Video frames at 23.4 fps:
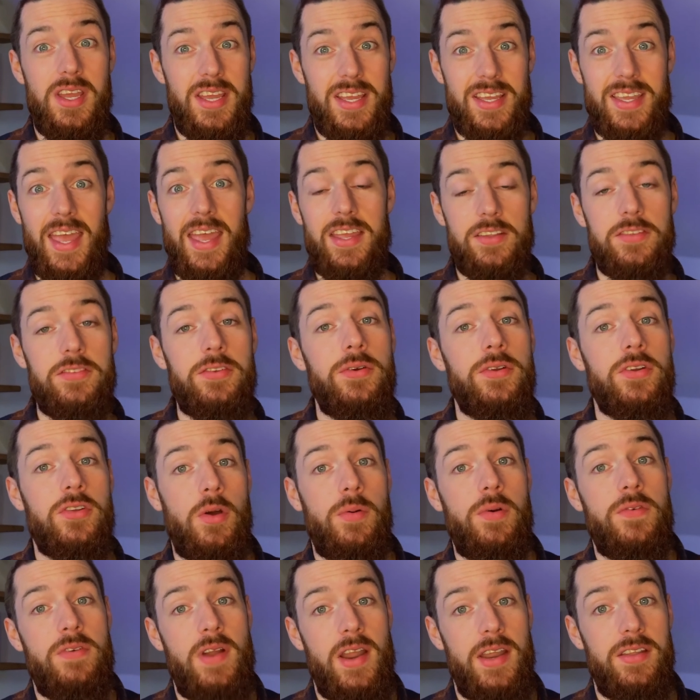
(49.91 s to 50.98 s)
getting to and from
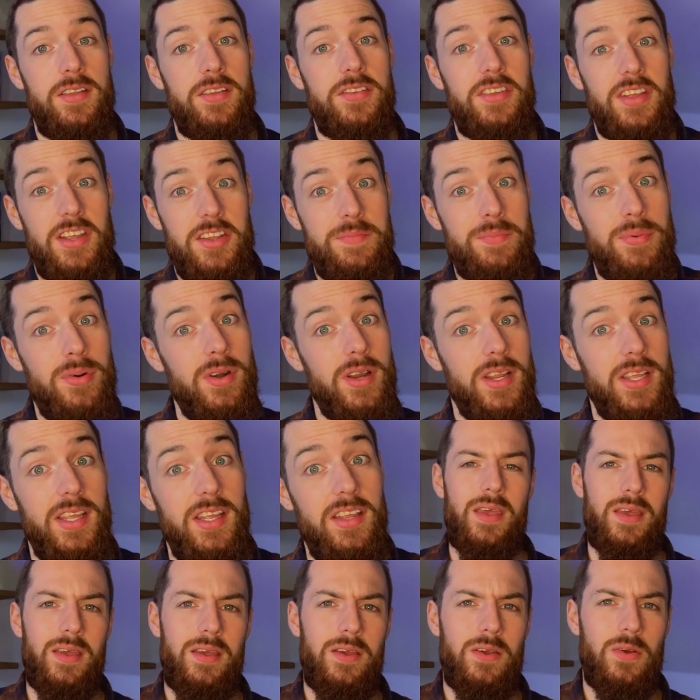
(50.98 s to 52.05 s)
events is pretty
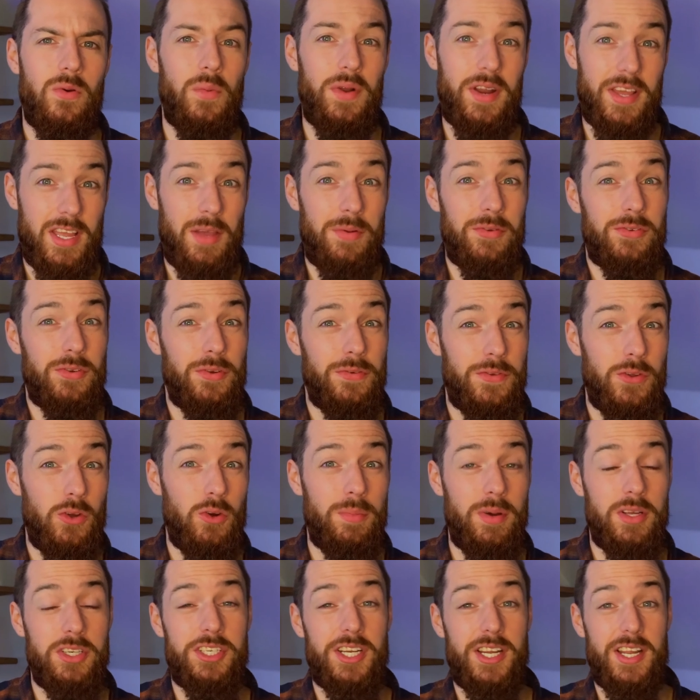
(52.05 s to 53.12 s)
easy. When it comes to a fuel
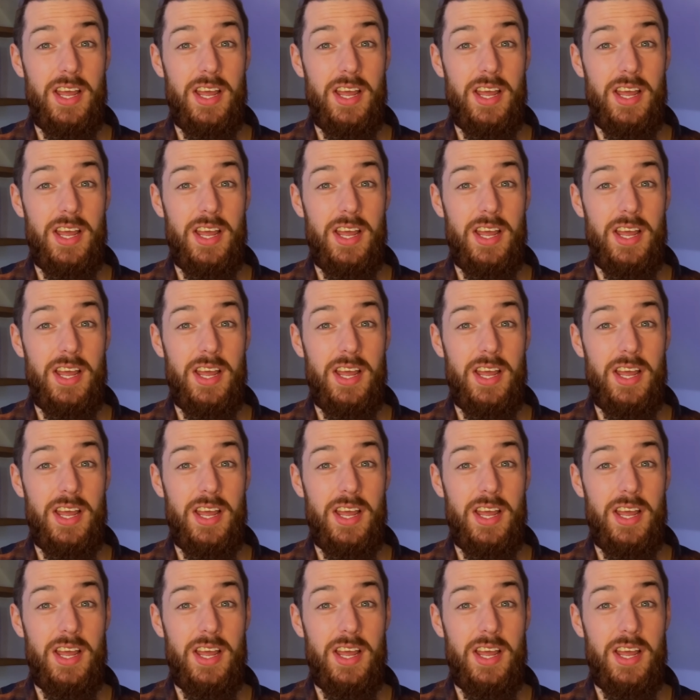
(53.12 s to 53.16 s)
budget,